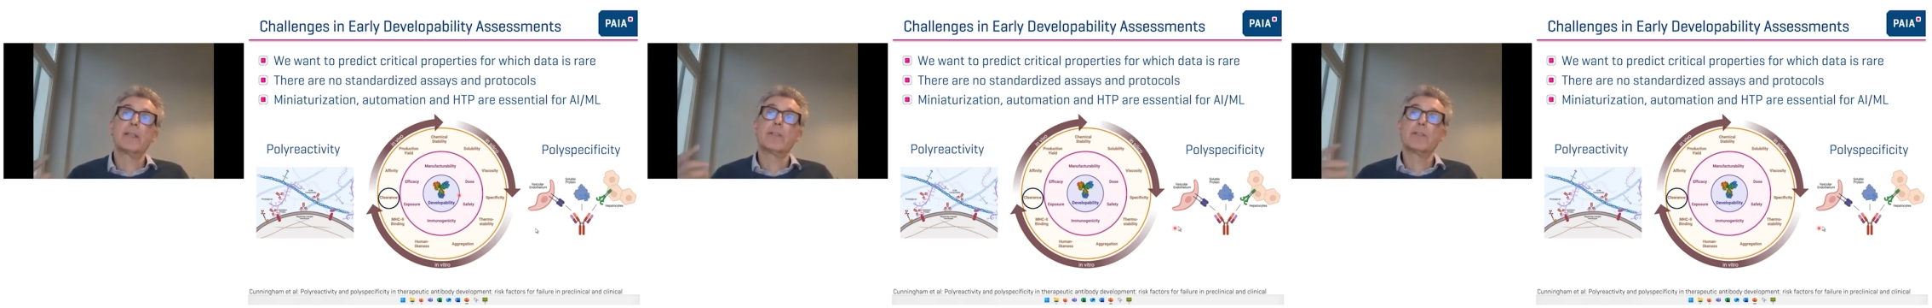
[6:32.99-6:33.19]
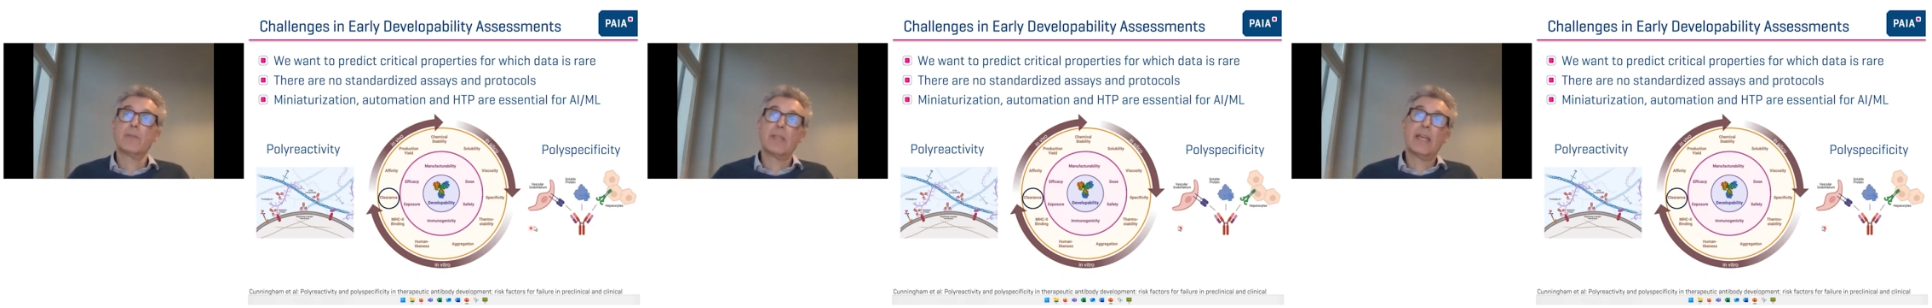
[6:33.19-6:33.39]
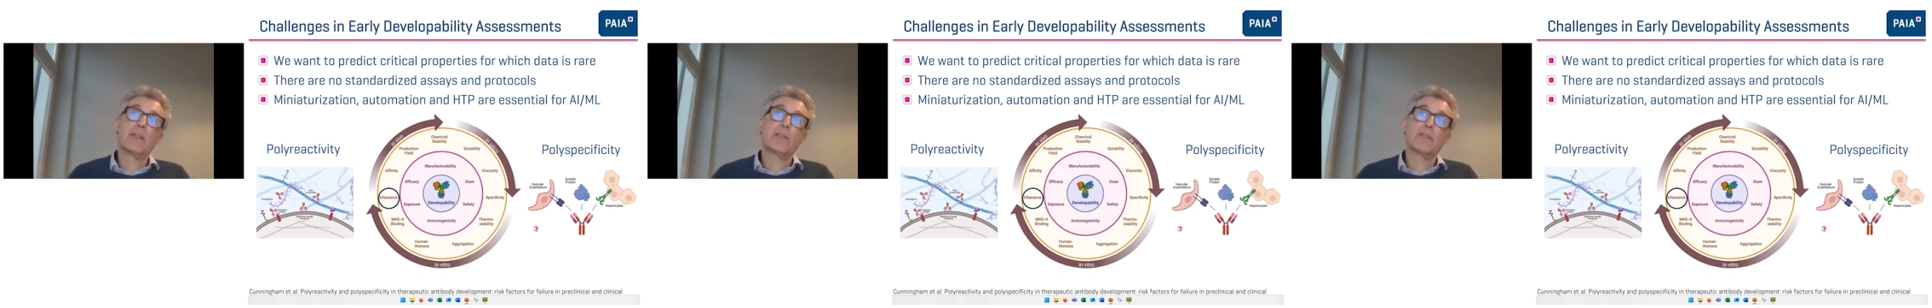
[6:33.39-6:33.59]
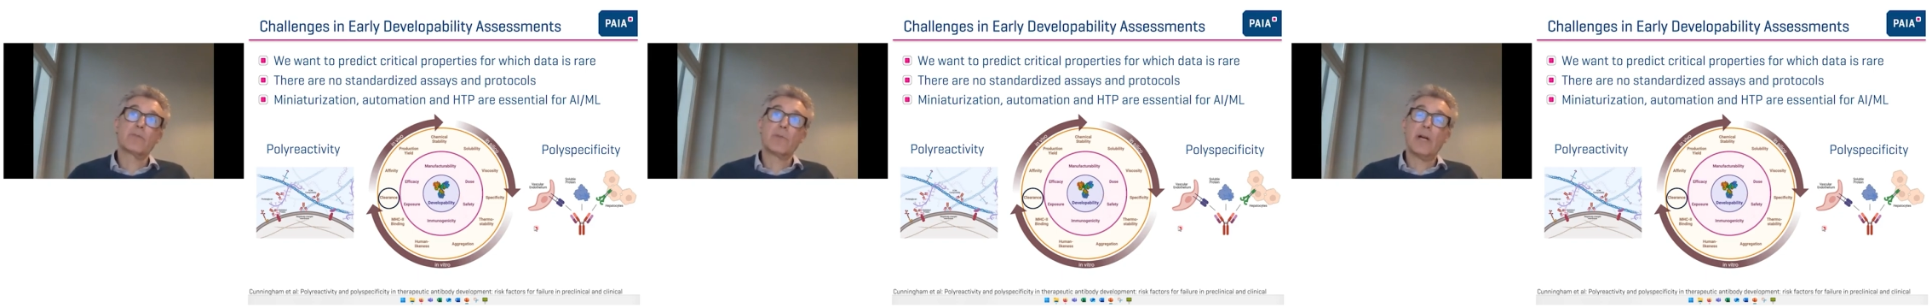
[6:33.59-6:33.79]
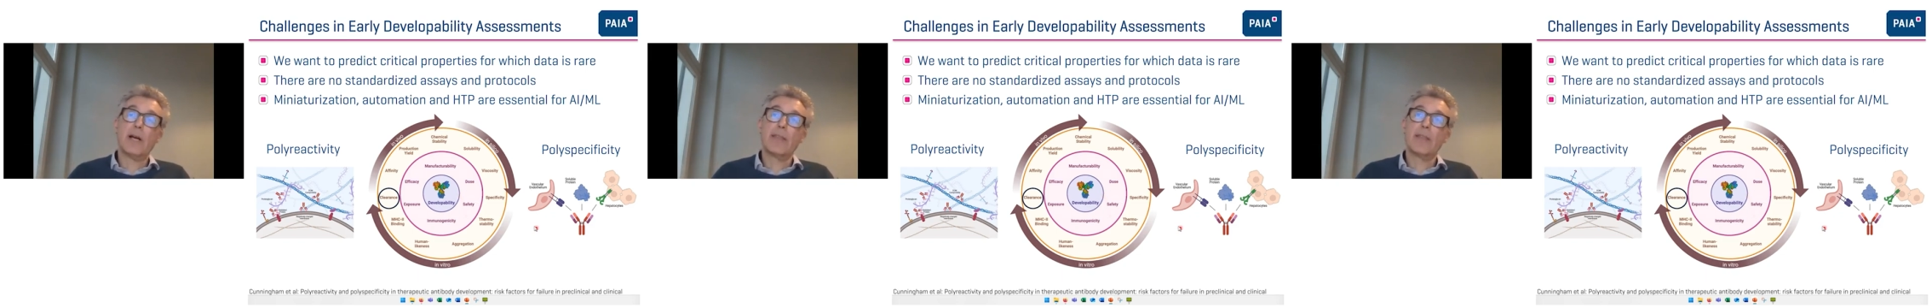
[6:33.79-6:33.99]
So that is
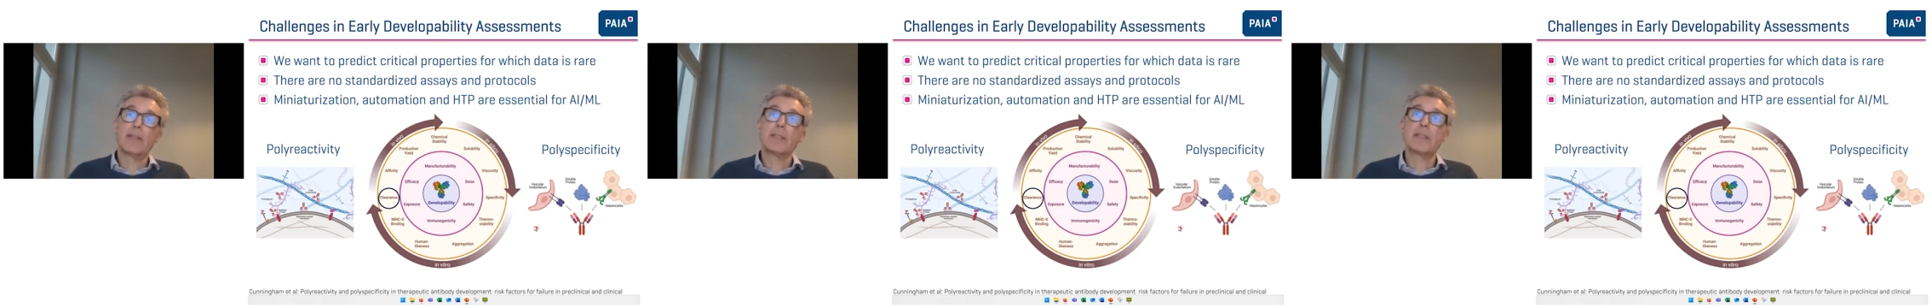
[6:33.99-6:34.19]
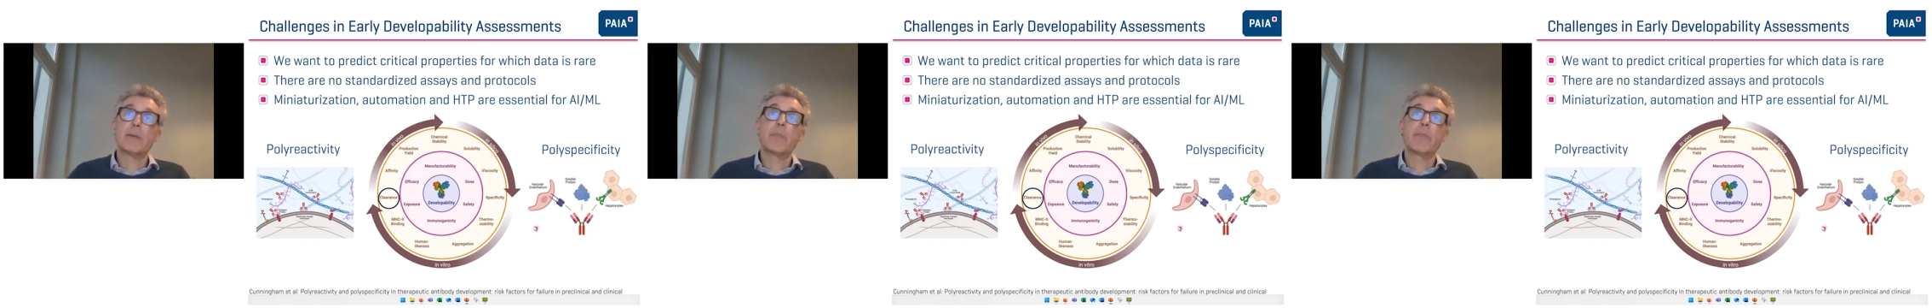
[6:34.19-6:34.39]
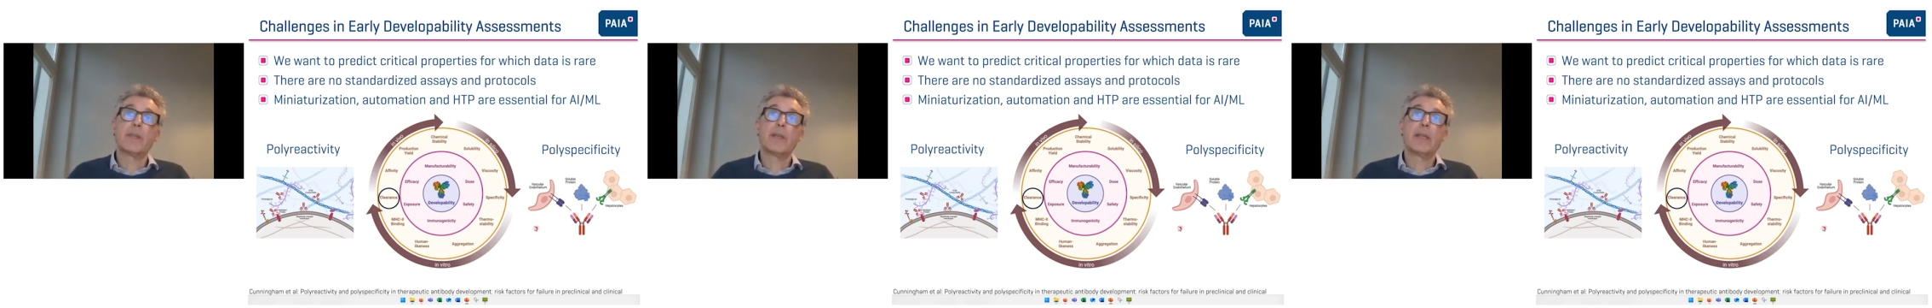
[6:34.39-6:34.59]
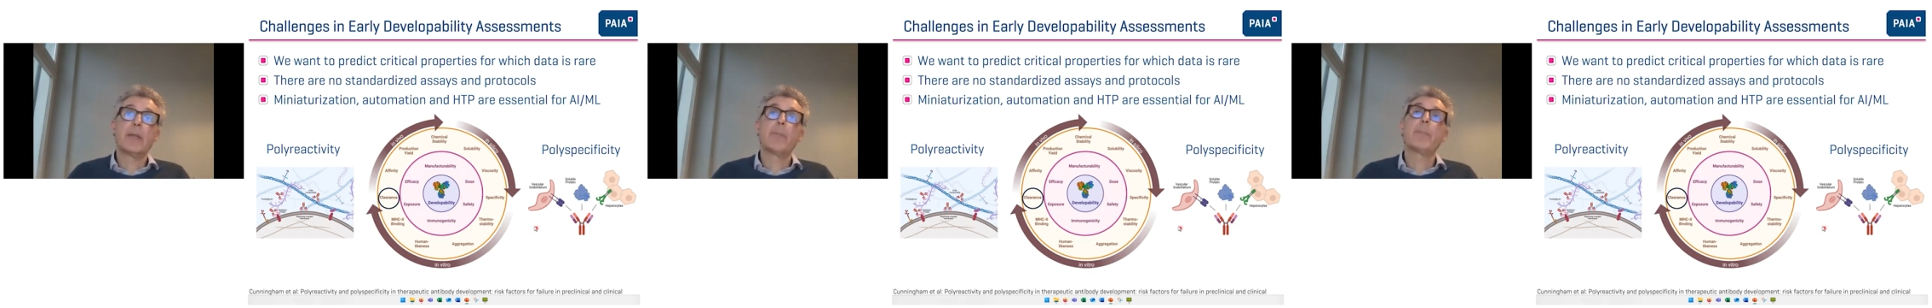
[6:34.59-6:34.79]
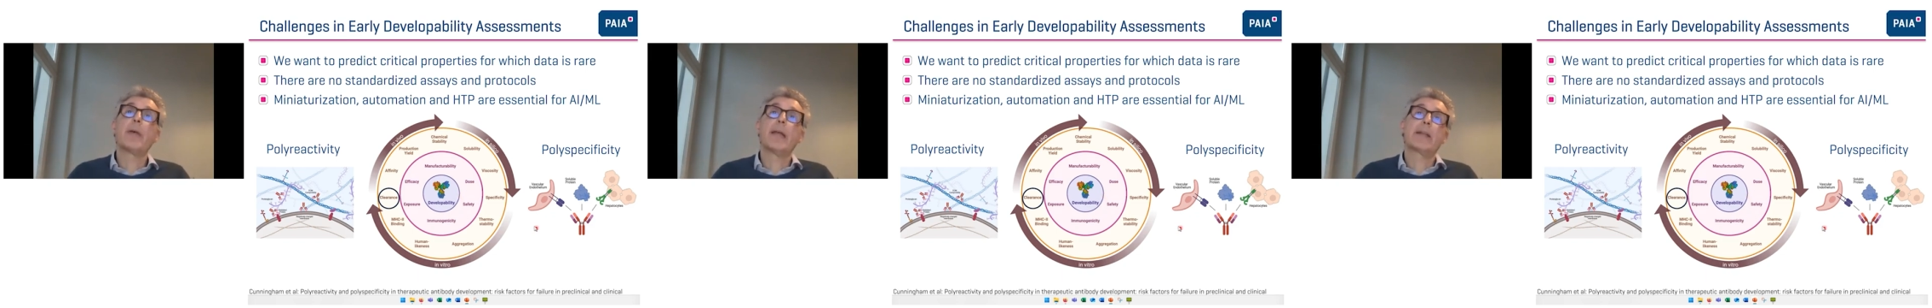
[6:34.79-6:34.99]
rather something
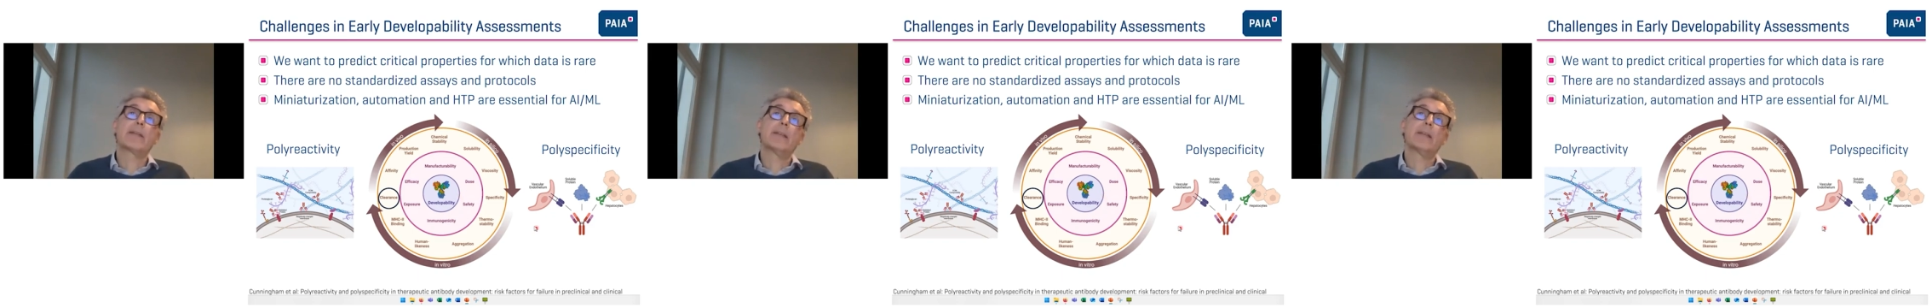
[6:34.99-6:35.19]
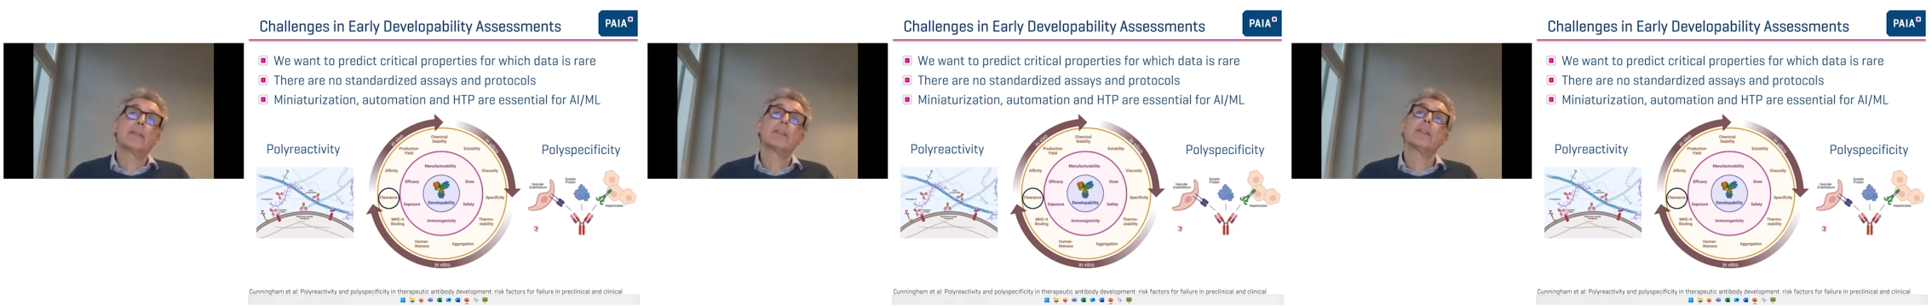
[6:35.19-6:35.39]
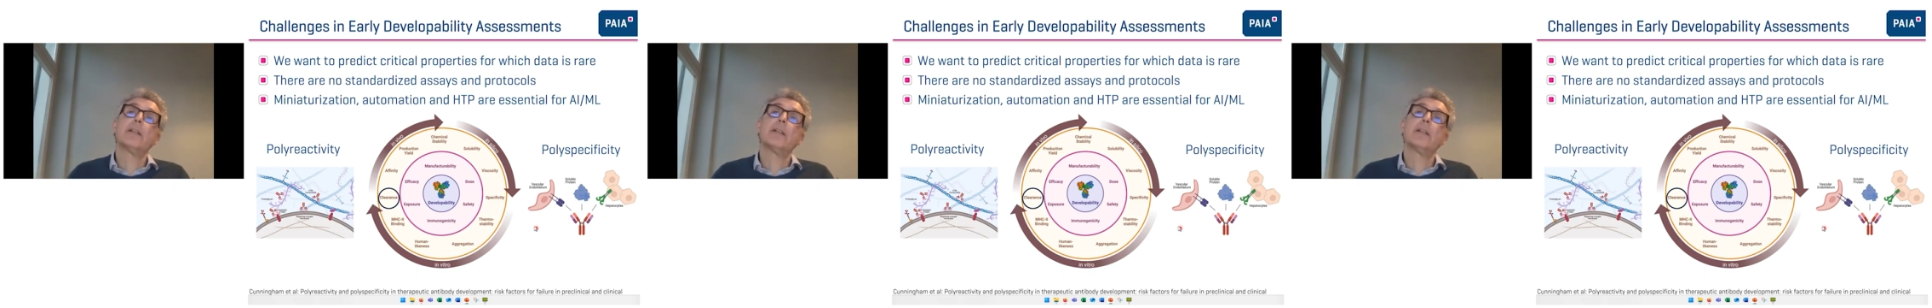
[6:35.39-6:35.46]
impacting